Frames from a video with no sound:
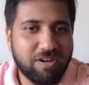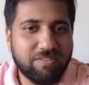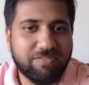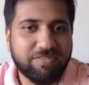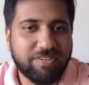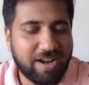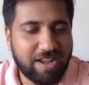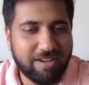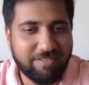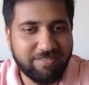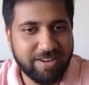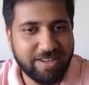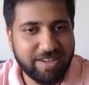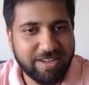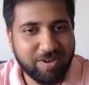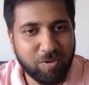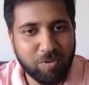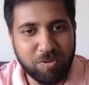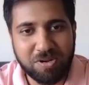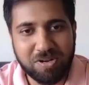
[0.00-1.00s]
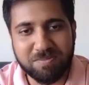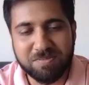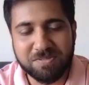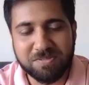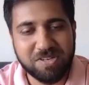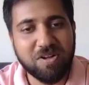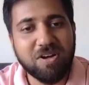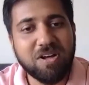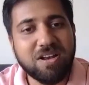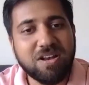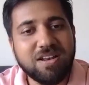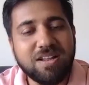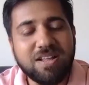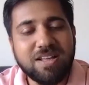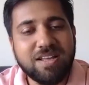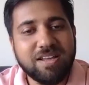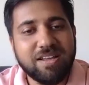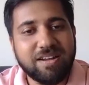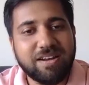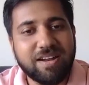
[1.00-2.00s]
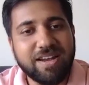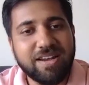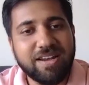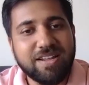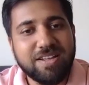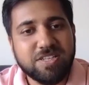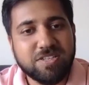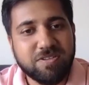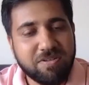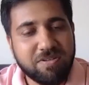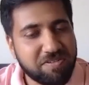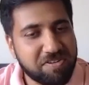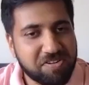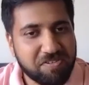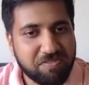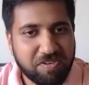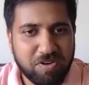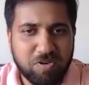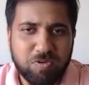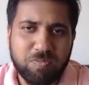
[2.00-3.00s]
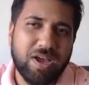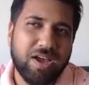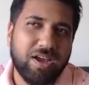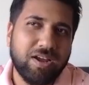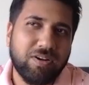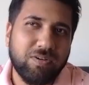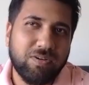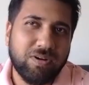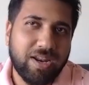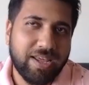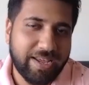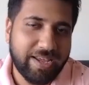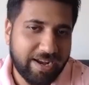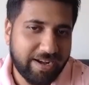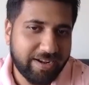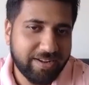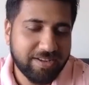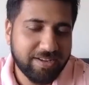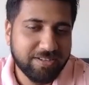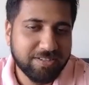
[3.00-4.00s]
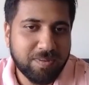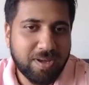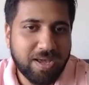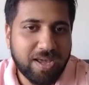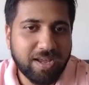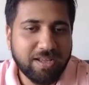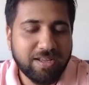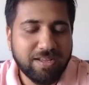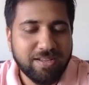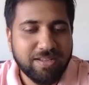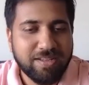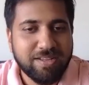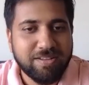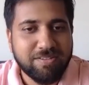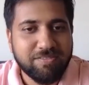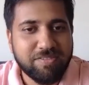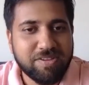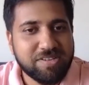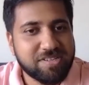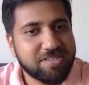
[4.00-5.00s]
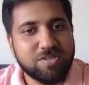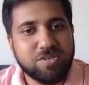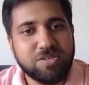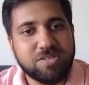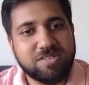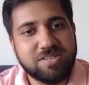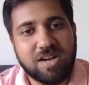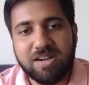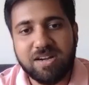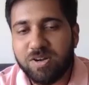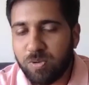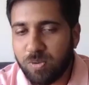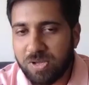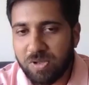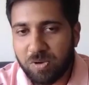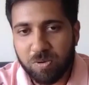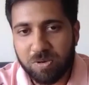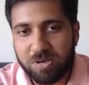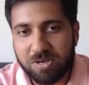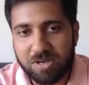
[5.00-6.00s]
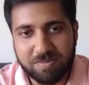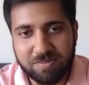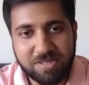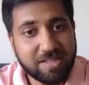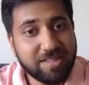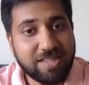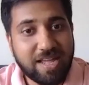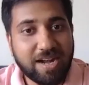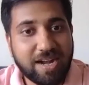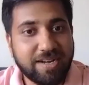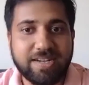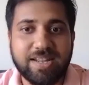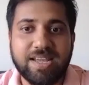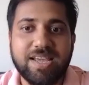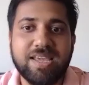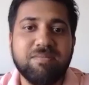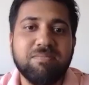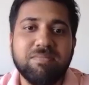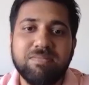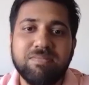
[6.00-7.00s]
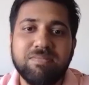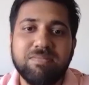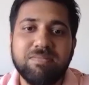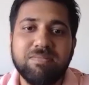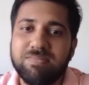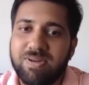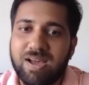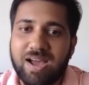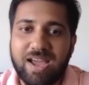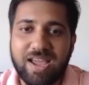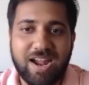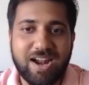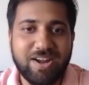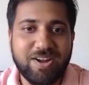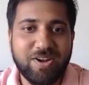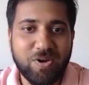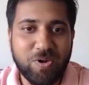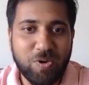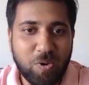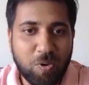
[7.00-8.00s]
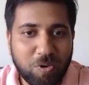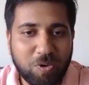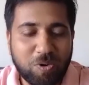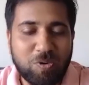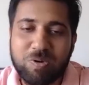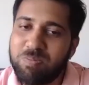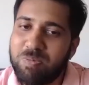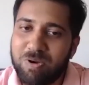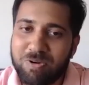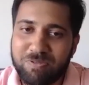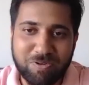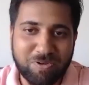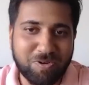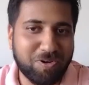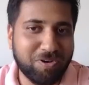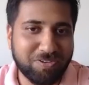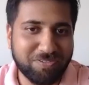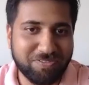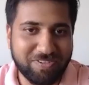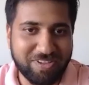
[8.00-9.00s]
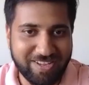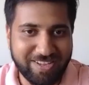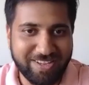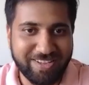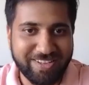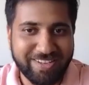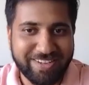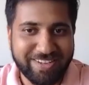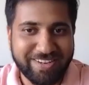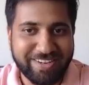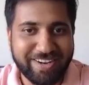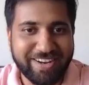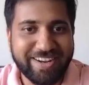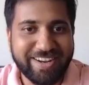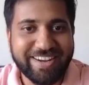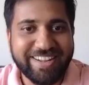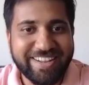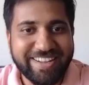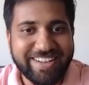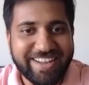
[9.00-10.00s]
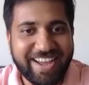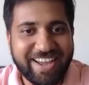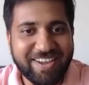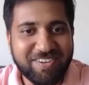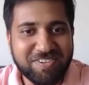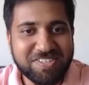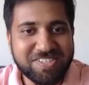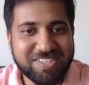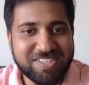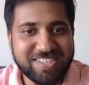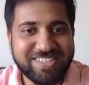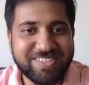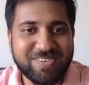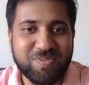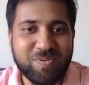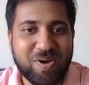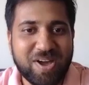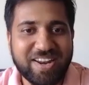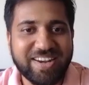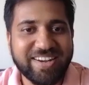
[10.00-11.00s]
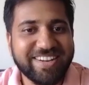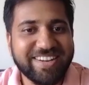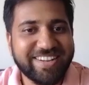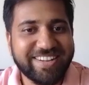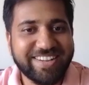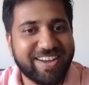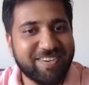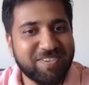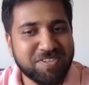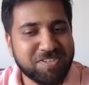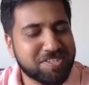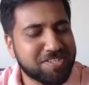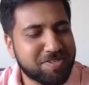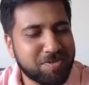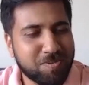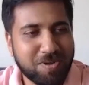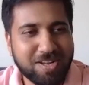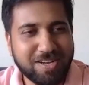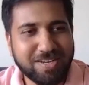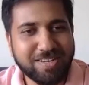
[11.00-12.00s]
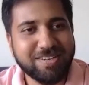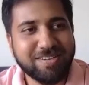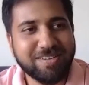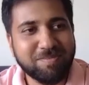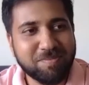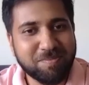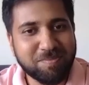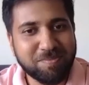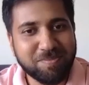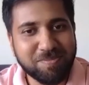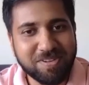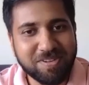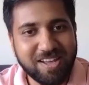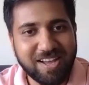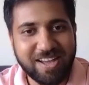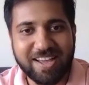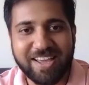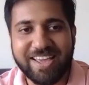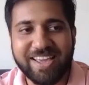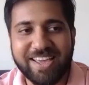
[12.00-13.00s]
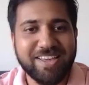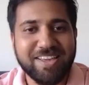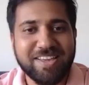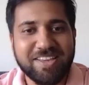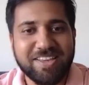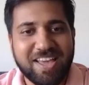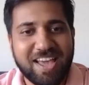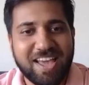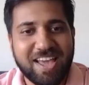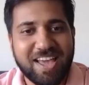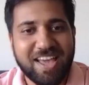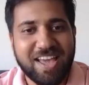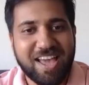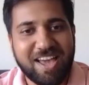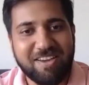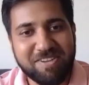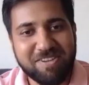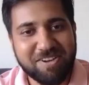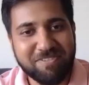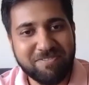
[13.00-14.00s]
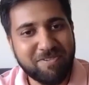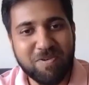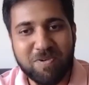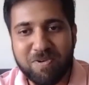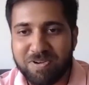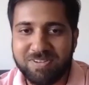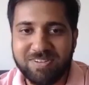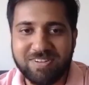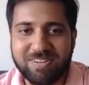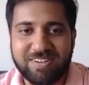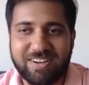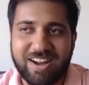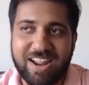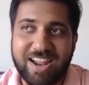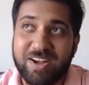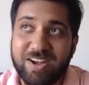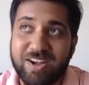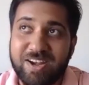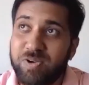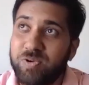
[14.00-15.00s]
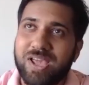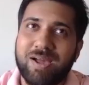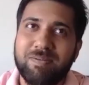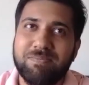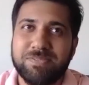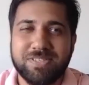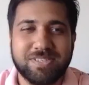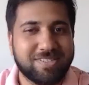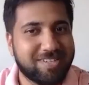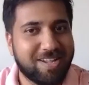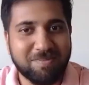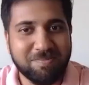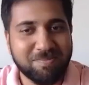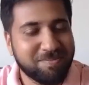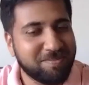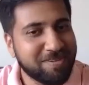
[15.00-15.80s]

love traveling, road trips and all, right? So when we shifted to Bangalore like 8 years back, we just started doing road trips, and that time I had no clue about photography, right? I was just one I was just one guy having a phone trying to capture some